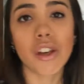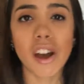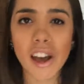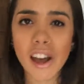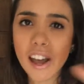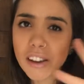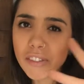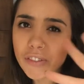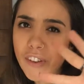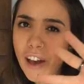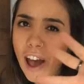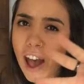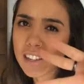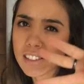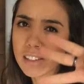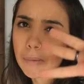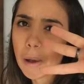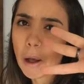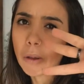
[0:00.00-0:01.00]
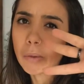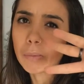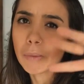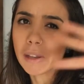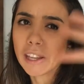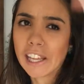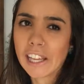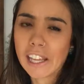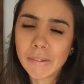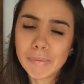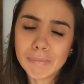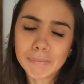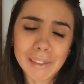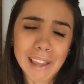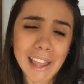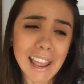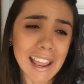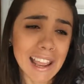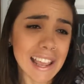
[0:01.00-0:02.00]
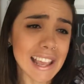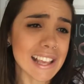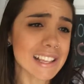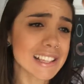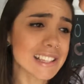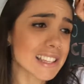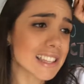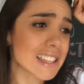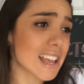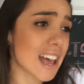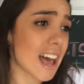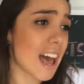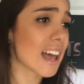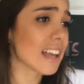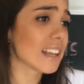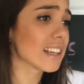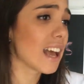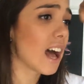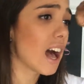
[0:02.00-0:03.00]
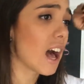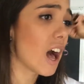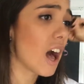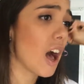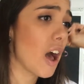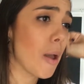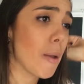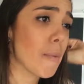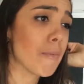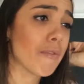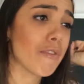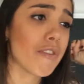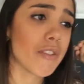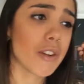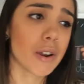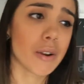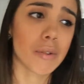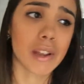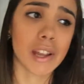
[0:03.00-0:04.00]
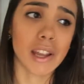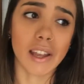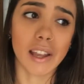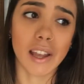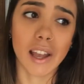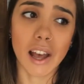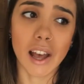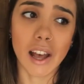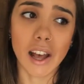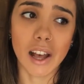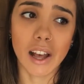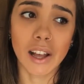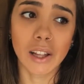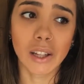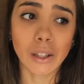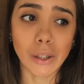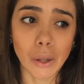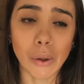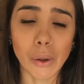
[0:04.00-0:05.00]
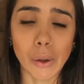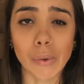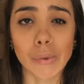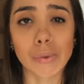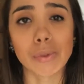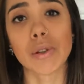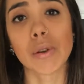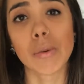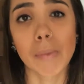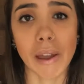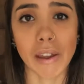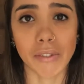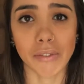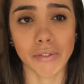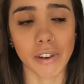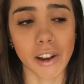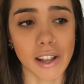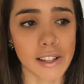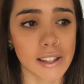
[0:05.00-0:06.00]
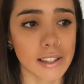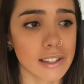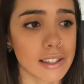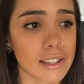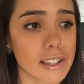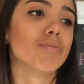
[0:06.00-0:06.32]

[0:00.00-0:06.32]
third fact about me is that I'm very loyal to my friend.